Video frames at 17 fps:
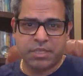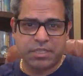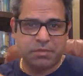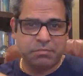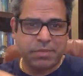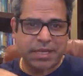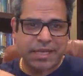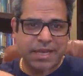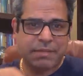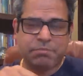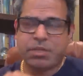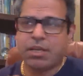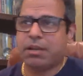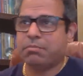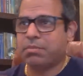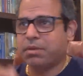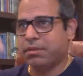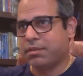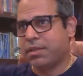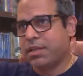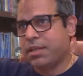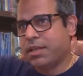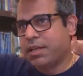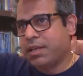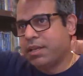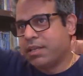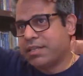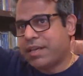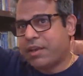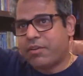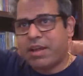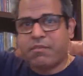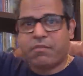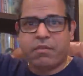This is my laptop because
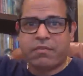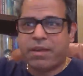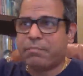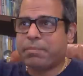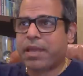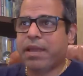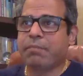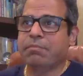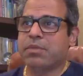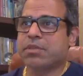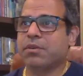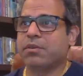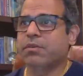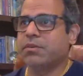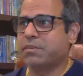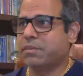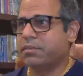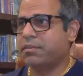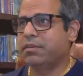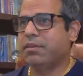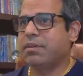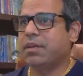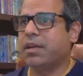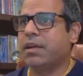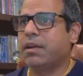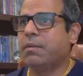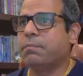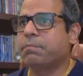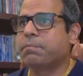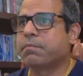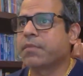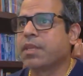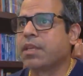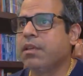I don't have a webcam. So, um,